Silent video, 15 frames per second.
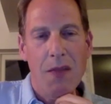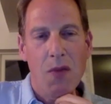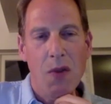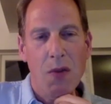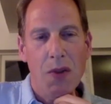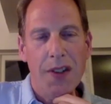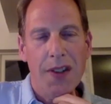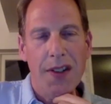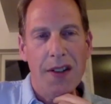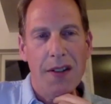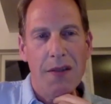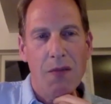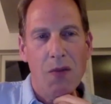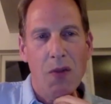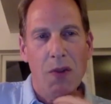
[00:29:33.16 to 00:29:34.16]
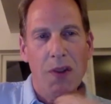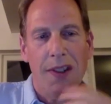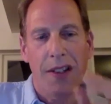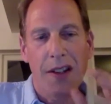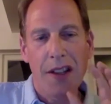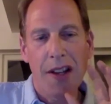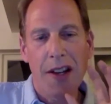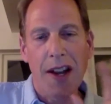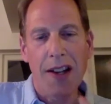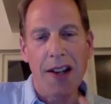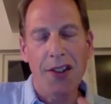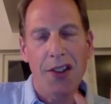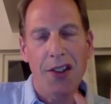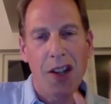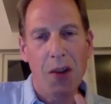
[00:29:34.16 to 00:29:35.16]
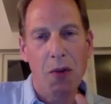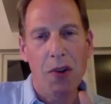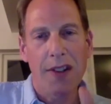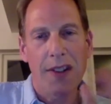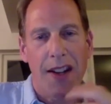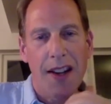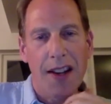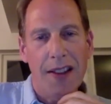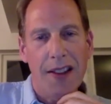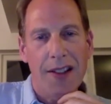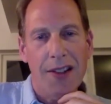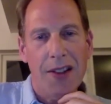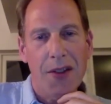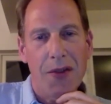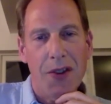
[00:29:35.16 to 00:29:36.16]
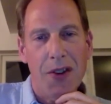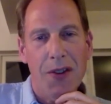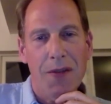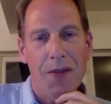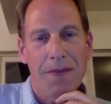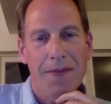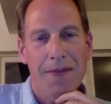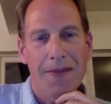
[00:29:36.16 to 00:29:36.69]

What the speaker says: what was the lens that you were seeing this through?